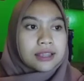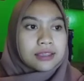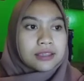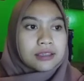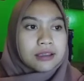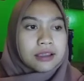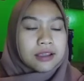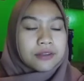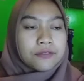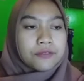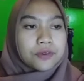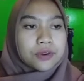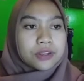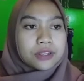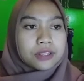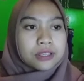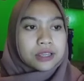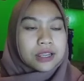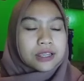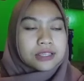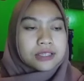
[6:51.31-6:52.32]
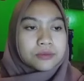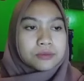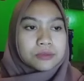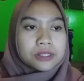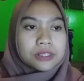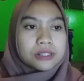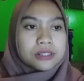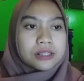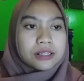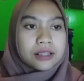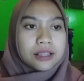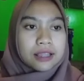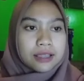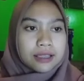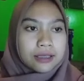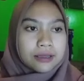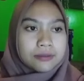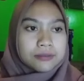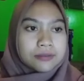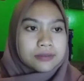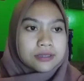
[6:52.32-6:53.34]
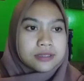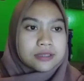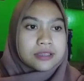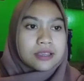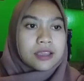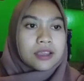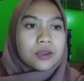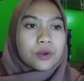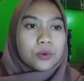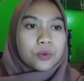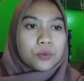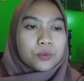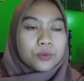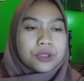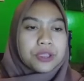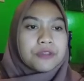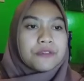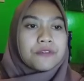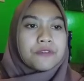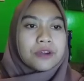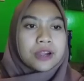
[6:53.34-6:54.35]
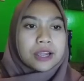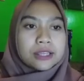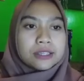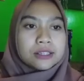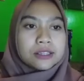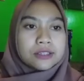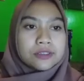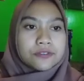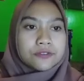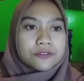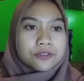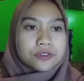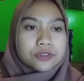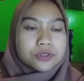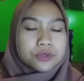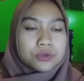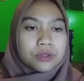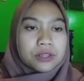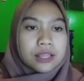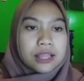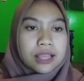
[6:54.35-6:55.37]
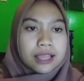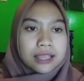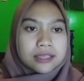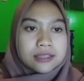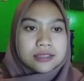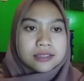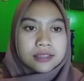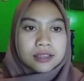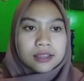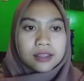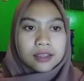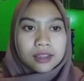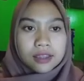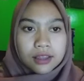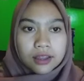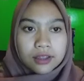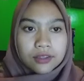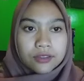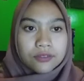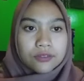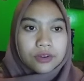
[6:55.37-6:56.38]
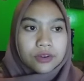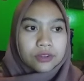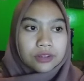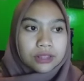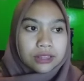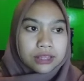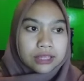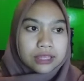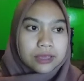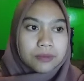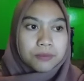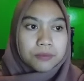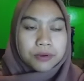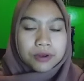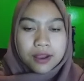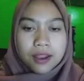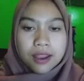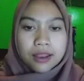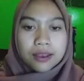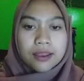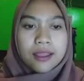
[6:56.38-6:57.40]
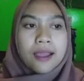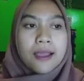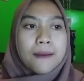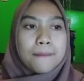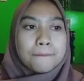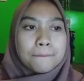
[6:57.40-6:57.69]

the advertisement claims we finally visualize not only brain